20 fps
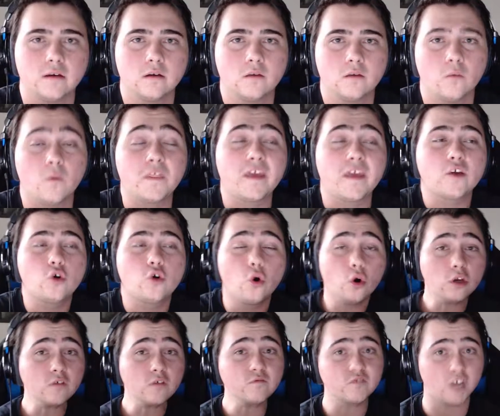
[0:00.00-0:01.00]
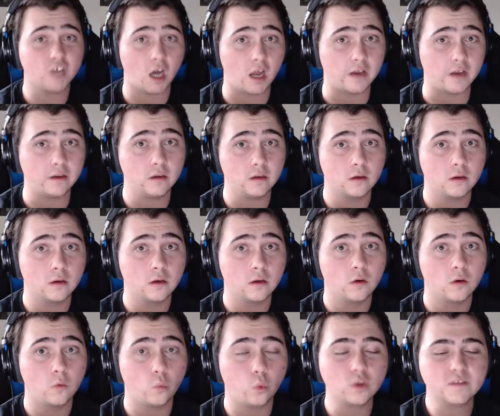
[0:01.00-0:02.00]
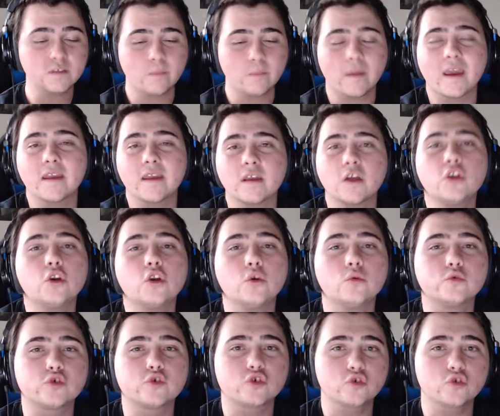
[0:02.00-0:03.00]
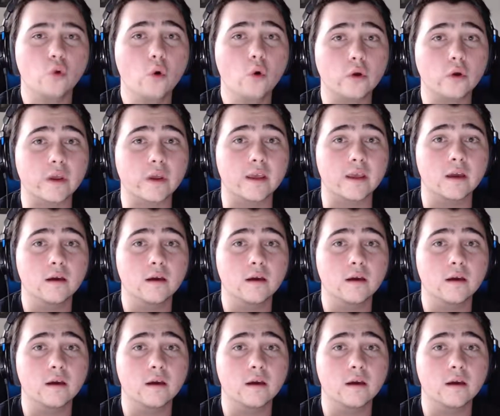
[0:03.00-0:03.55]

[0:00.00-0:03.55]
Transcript: What they could have done was made a new story